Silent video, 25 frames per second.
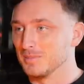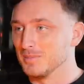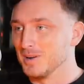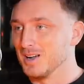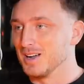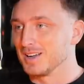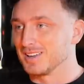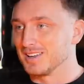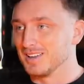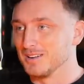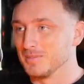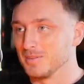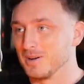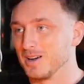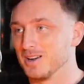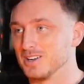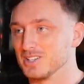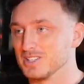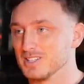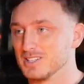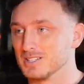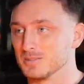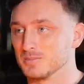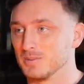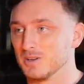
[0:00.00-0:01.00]
to market a pair of
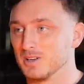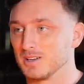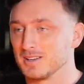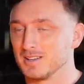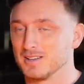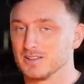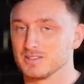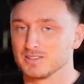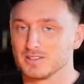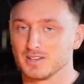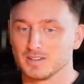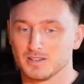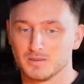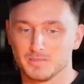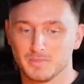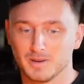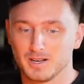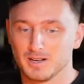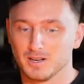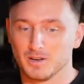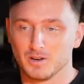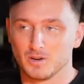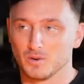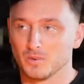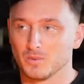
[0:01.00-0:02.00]
jeans, but look, there's like a
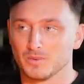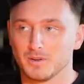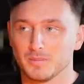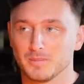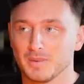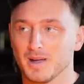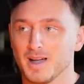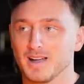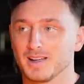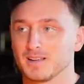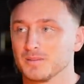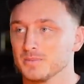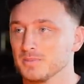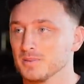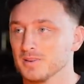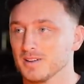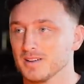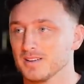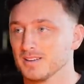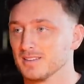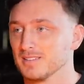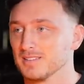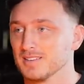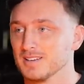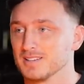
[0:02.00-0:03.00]
big logo on the back,
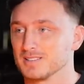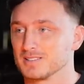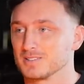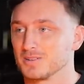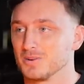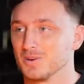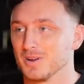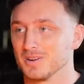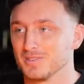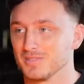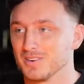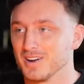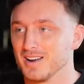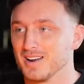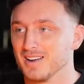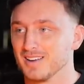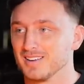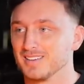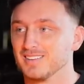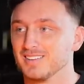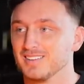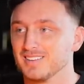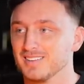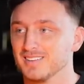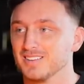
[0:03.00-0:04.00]
but or it's quite the, rare on the
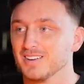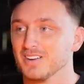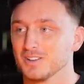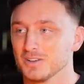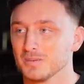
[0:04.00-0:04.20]
back of the jeans.